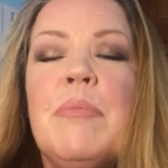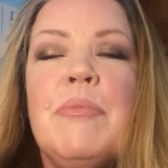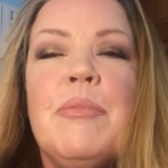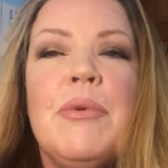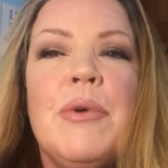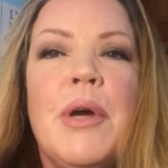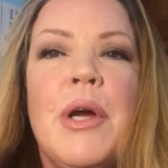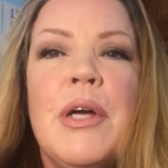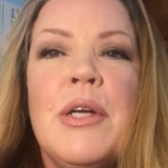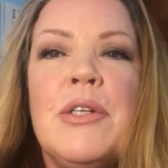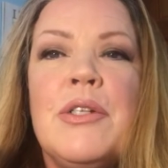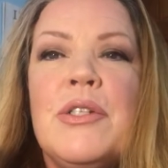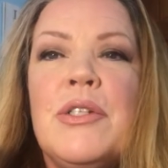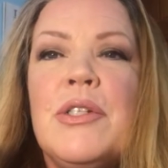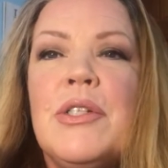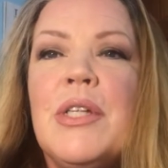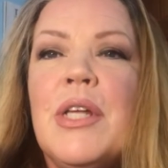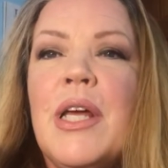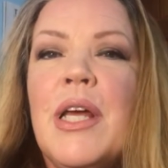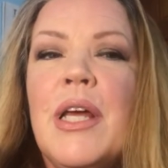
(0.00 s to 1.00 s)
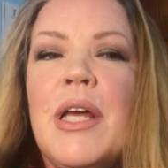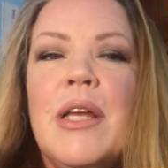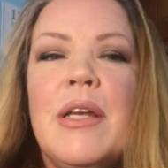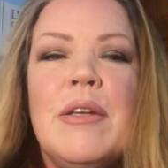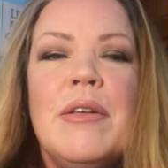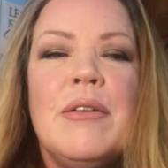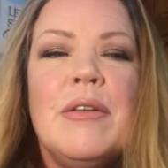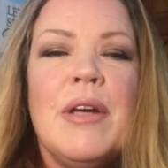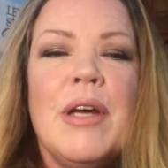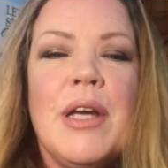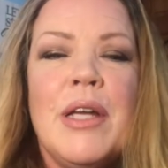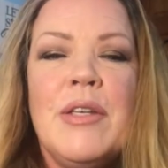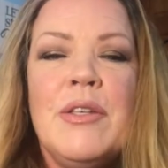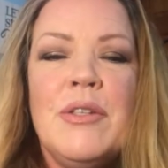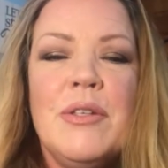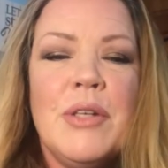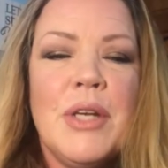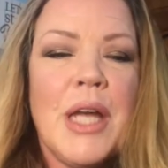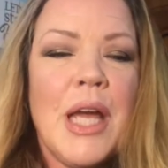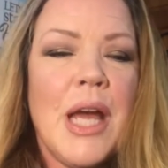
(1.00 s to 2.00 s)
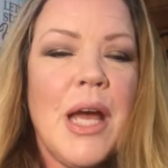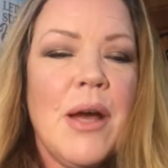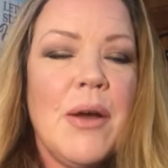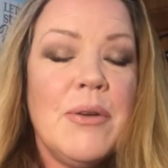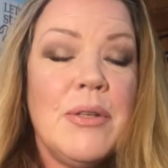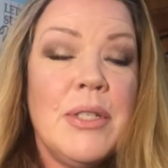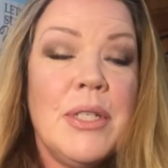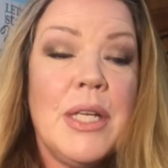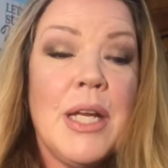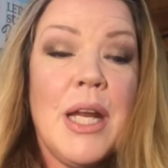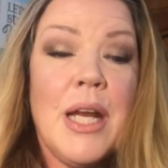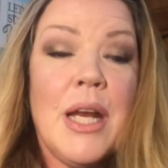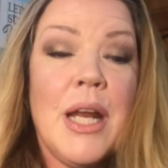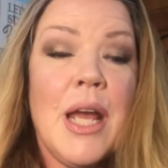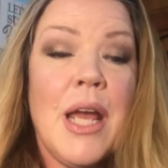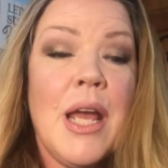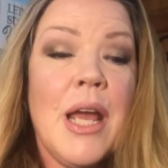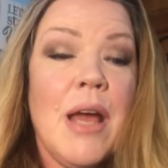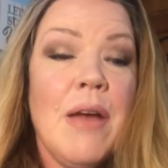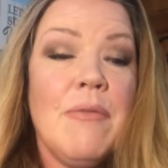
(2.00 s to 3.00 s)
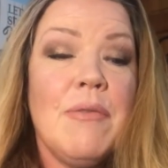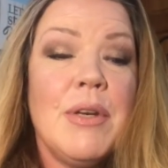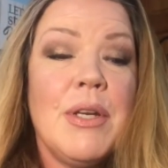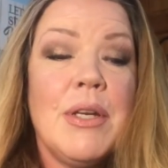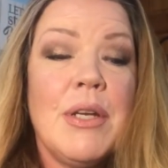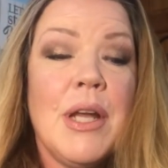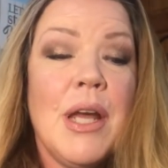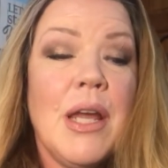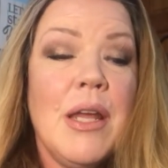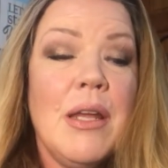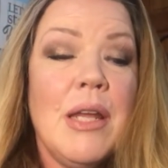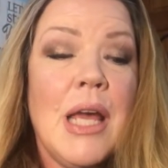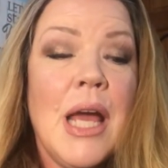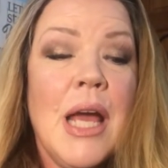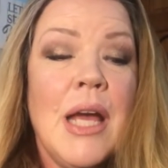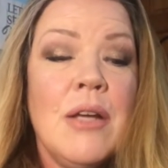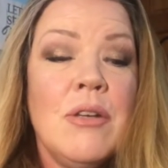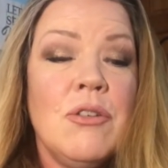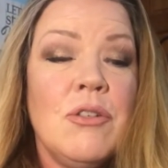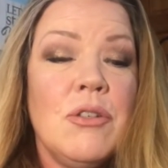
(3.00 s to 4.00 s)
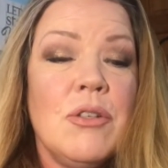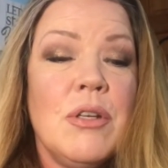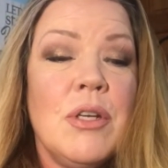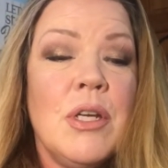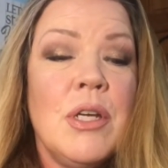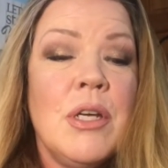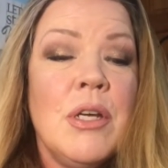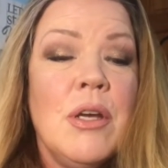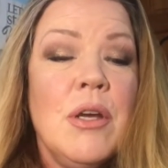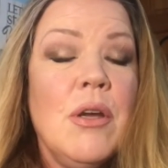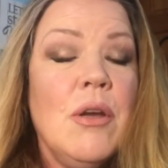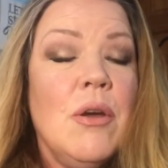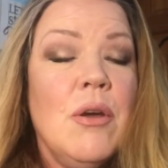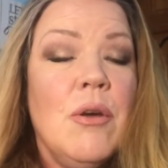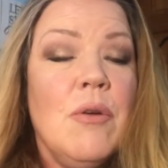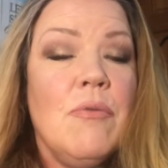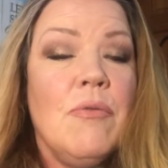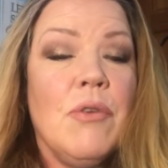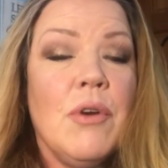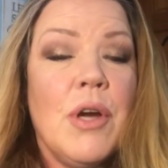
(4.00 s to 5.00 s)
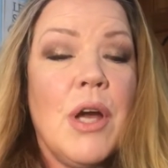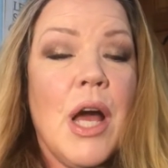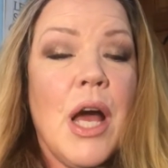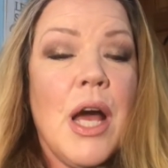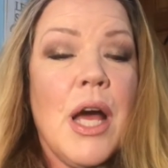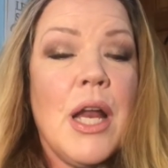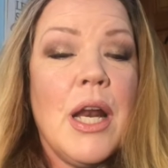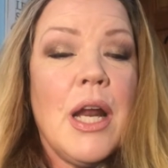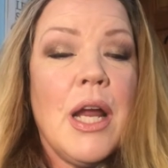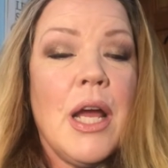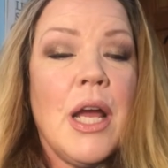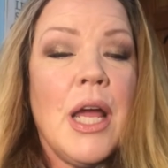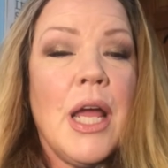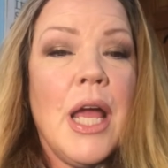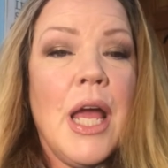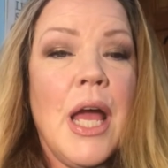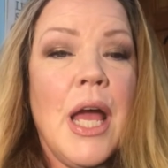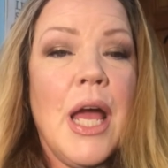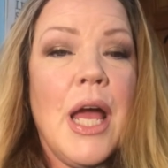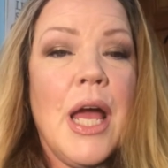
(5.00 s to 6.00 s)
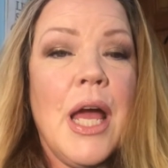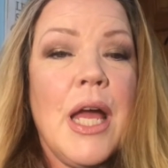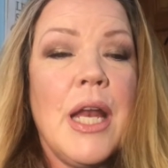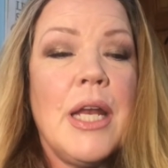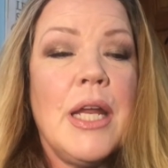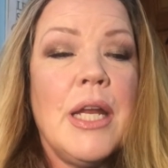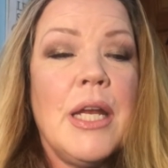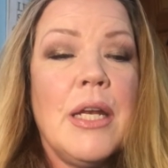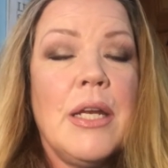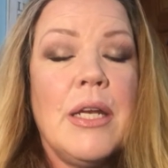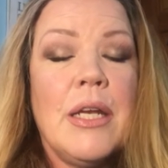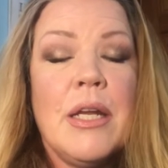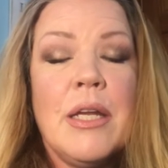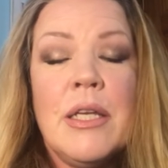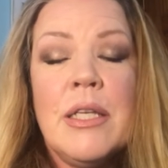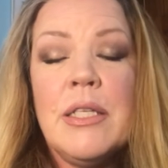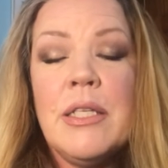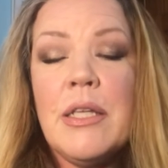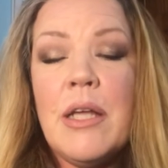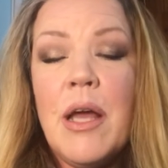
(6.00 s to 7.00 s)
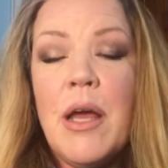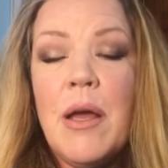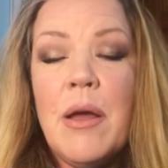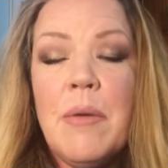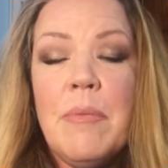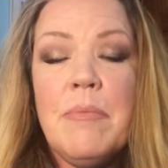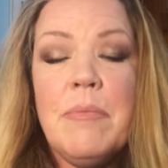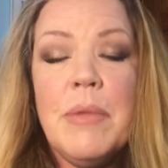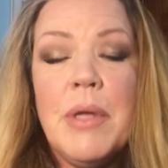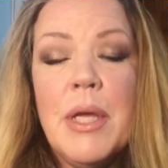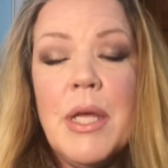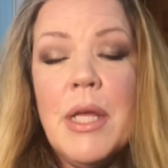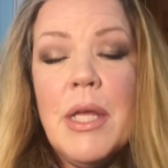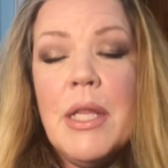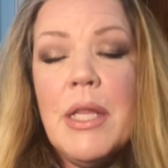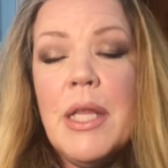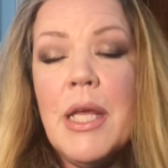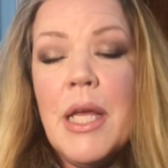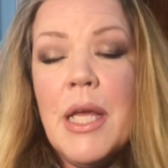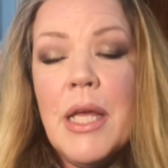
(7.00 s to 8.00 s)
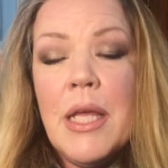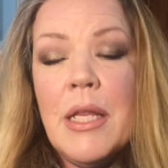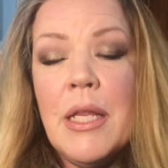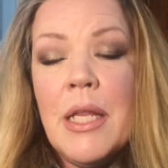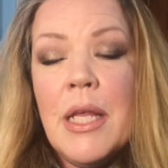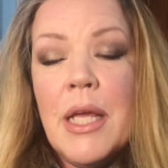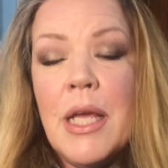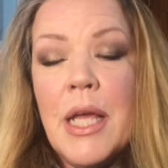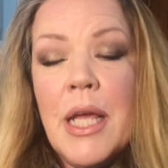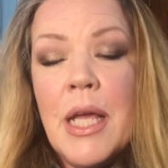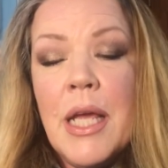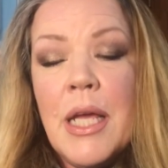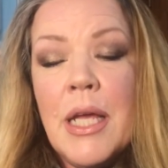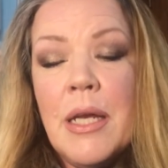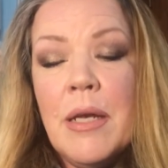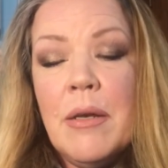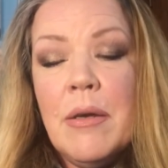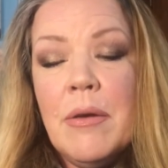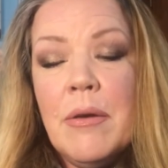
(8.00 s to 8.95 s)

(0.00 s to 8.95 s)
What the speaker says: brush that I took out today, and I actually forgot I had it. It's the It